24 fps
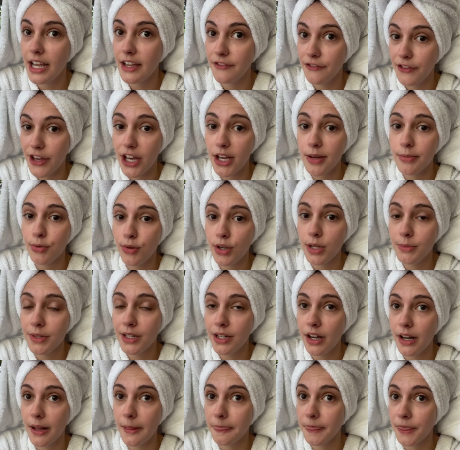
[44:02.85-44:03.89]
a vet
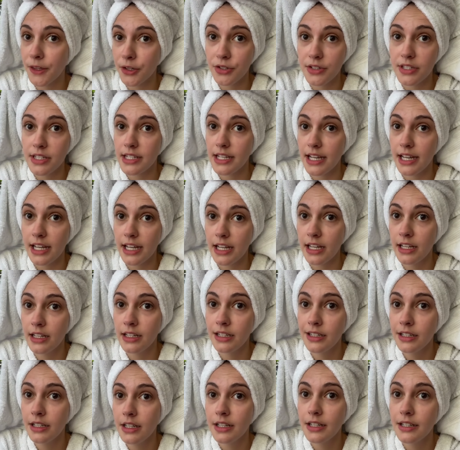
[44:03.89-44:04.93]
appointment on Thursday.
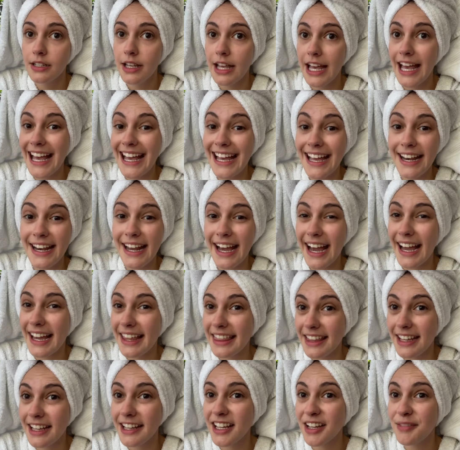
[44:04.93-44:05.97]
And I
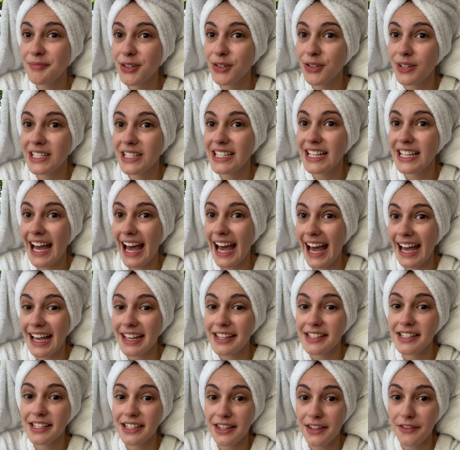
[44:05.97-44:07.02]
think I'm going to
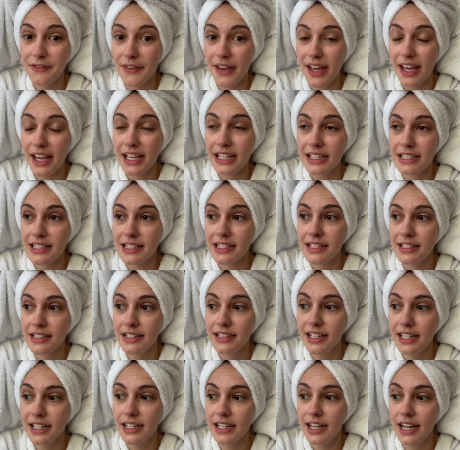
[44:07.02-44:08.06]
ask the vet
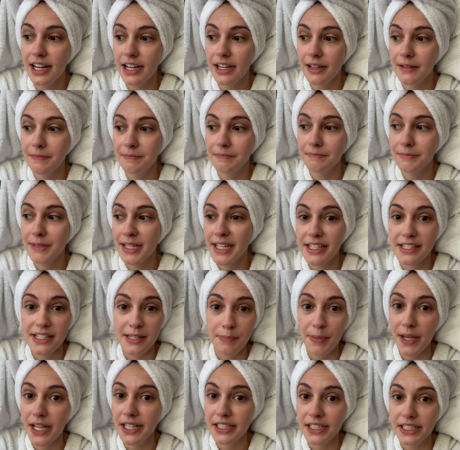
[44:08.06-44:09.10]
his
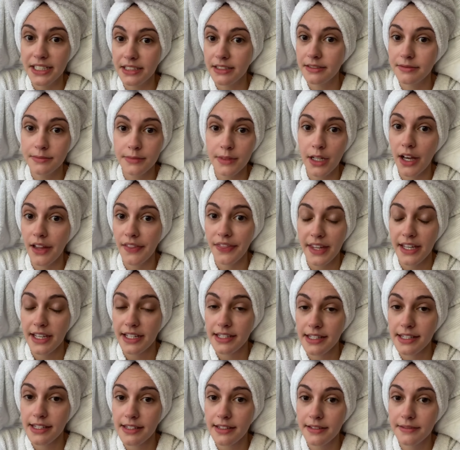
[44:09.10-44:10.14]
opinion on
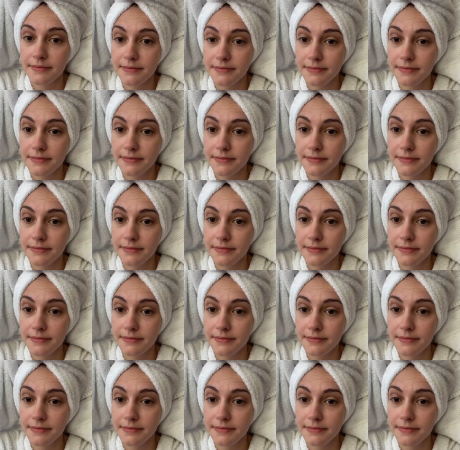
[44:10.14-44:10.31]
this.